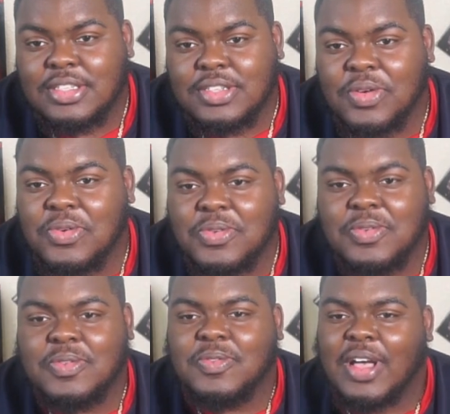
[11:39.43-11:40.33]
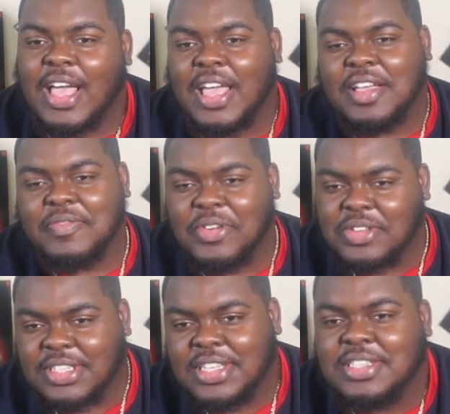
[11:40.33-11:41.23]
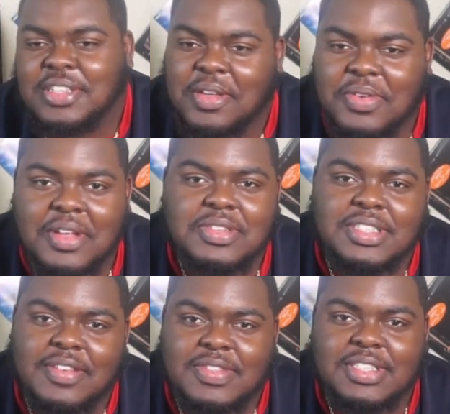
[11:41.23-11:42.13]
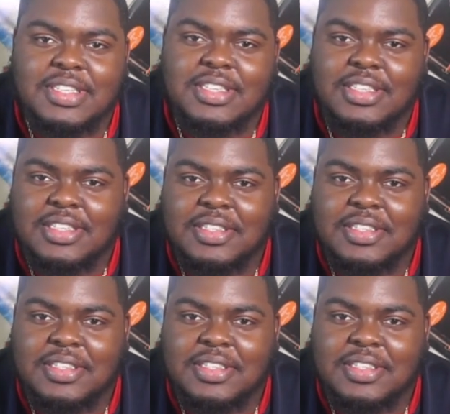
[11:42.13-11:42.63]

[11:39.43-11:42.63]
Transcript: So I had converted to Islam when I was 17.